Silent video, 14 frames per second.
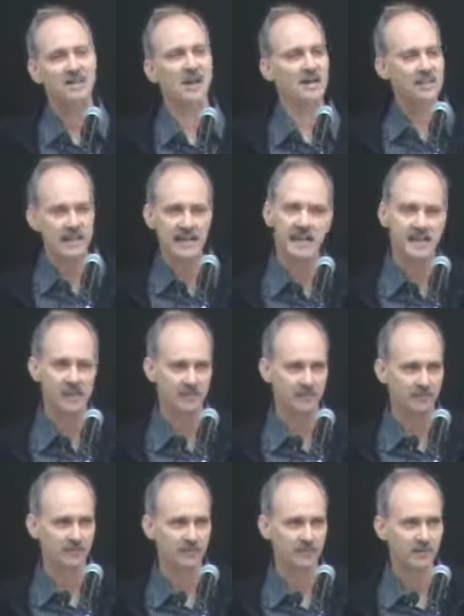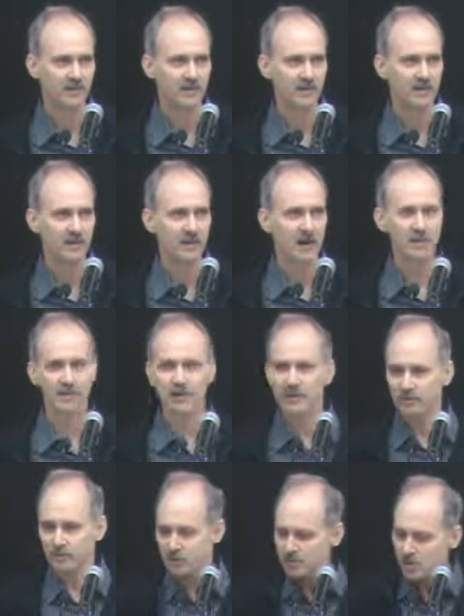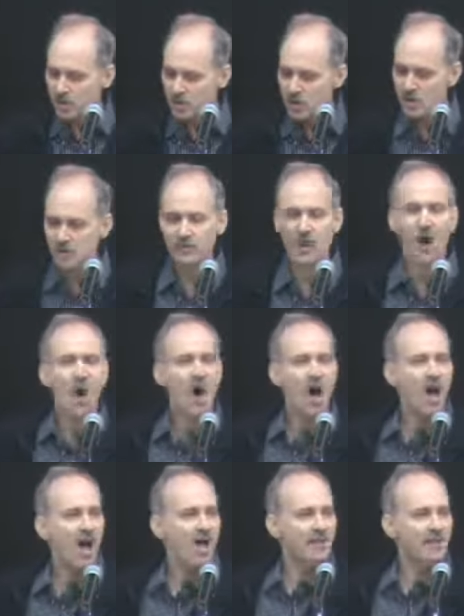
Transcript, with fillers: again. I'm going to remove all